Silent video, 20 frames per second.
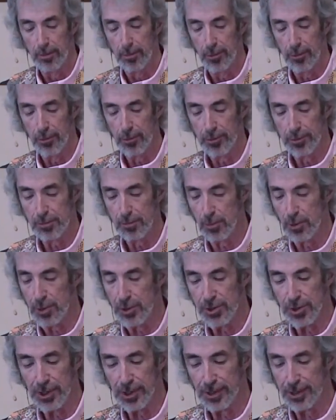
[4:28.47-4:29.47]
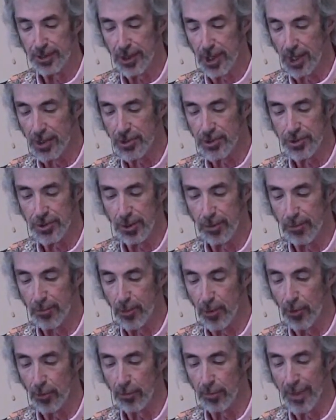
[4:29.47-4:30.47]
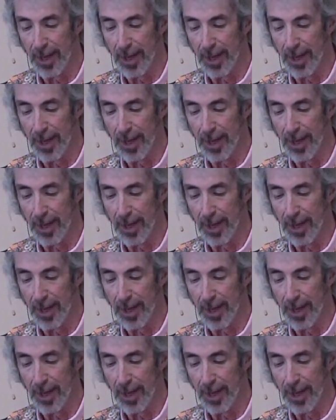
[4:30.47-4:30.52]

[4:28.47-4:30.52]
Bill's preaching touched and broke